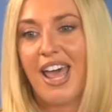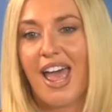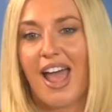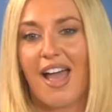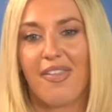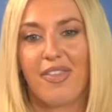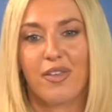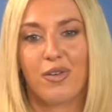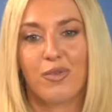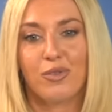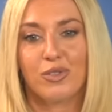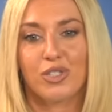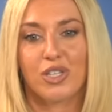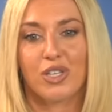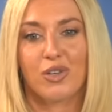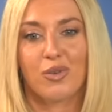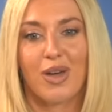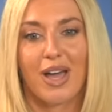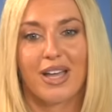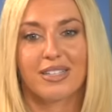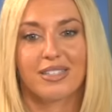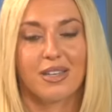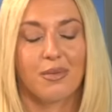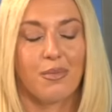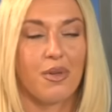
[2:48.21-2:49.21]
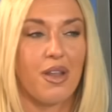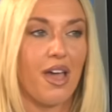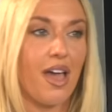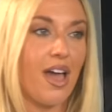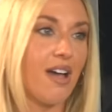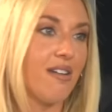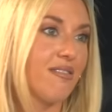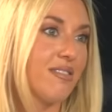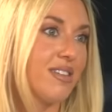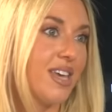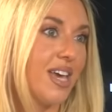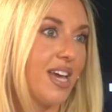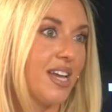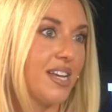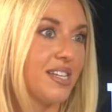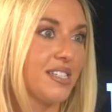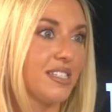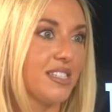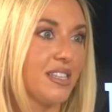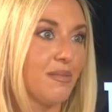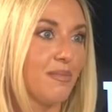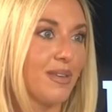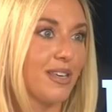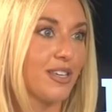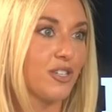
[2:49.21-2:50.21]
And then also you add someone like Harry Kane
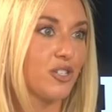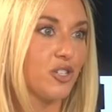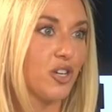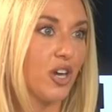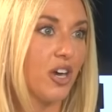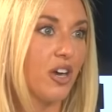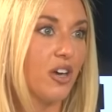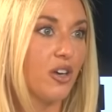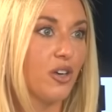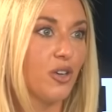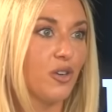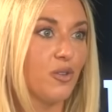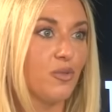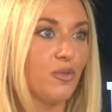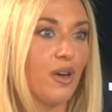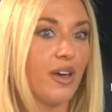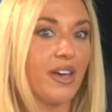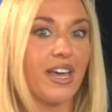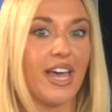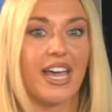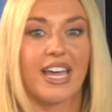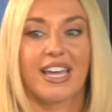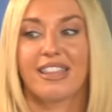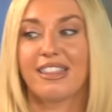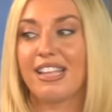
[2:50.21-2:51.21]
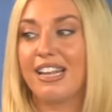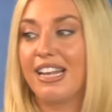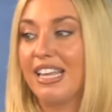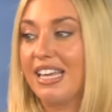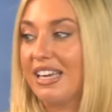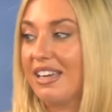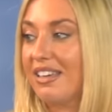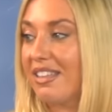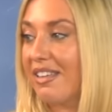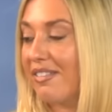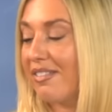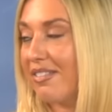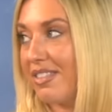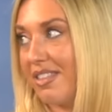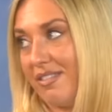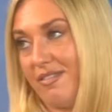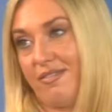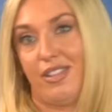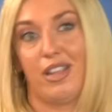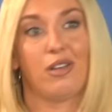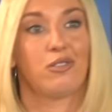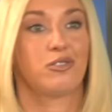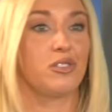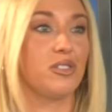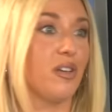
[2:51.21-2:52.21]
into the mixture who, okay, in the league,
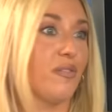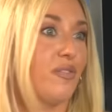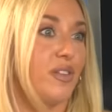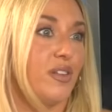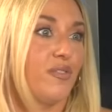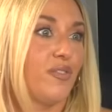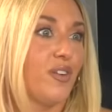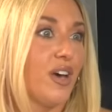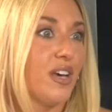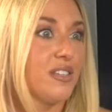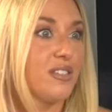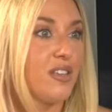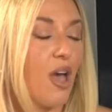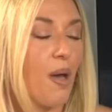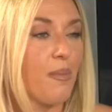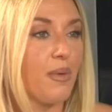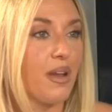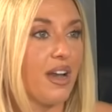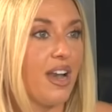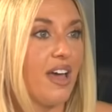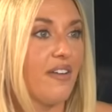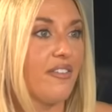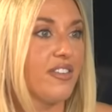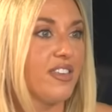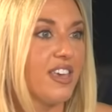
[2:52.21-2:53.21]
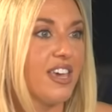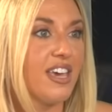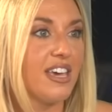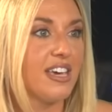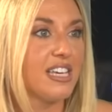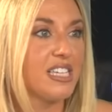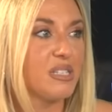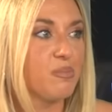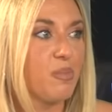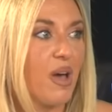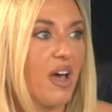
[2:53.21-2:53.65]
they've lost it for the first time in 11 years.